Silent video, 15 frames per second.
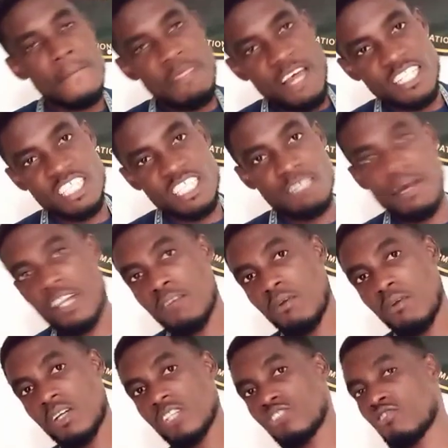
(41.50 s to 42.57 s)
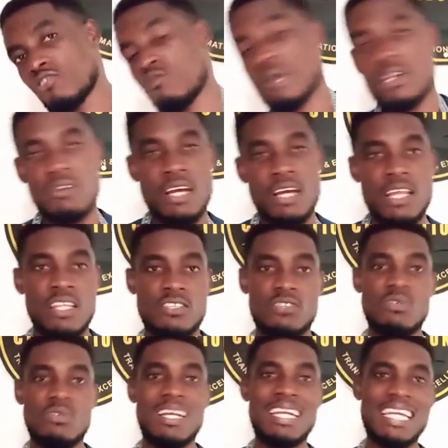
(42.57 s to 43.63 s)
that's my number on the screen. Okay,
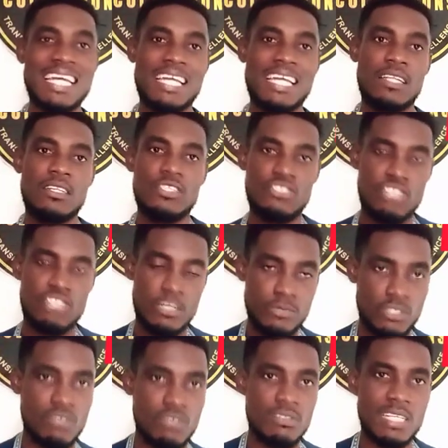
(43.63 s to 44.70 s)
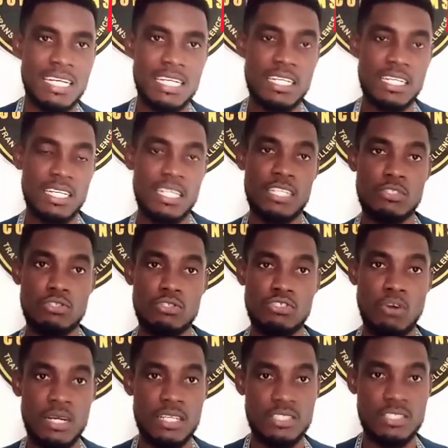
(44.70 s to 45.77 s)
there's also a link in the description. Click the link to
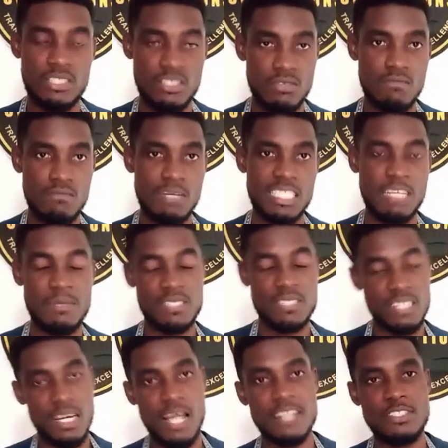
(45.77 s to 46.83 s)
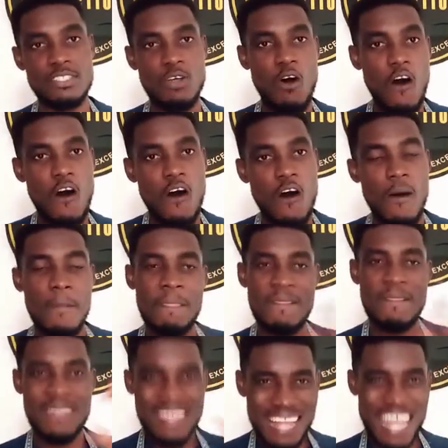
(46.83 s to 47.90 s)
join the Suit Masterpiece class,
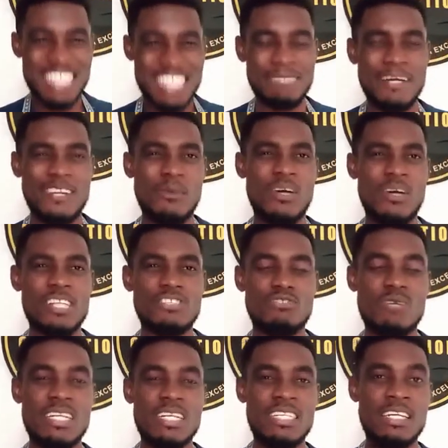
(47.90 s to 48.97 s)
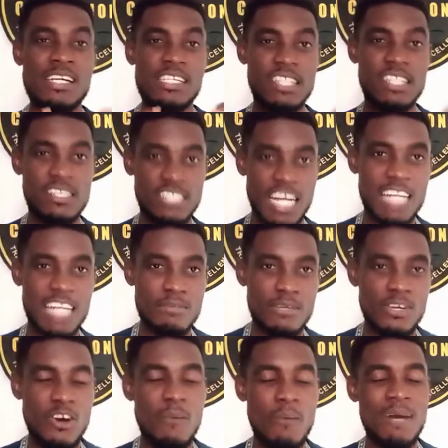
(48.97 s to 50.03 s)
or that's my number on the screen.
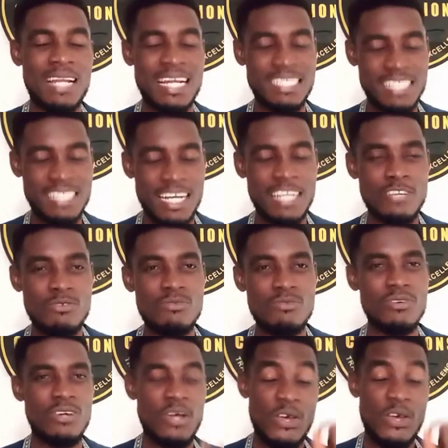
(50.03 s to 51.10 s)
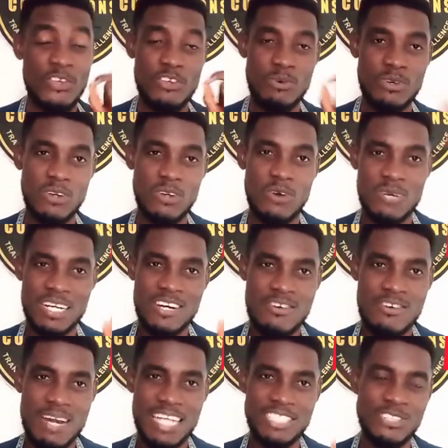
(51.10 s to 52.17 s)
Chat me up, and I tell you, you will not
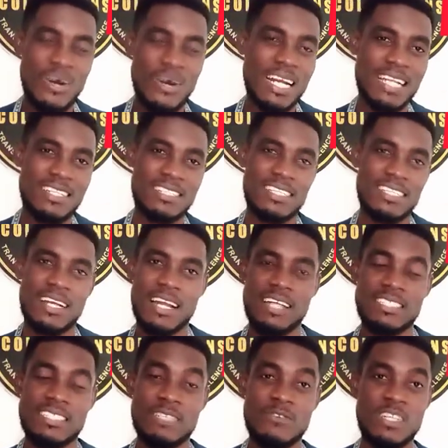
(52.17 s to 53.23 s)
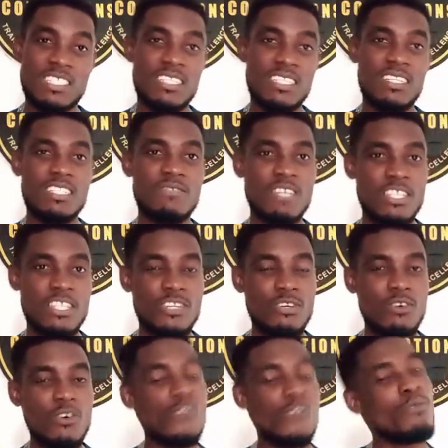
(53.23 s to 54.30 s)
regret joining this class. If I've seen this
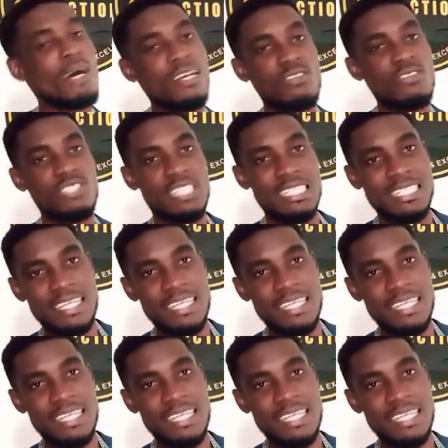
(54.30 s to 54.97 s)
video, you might not see it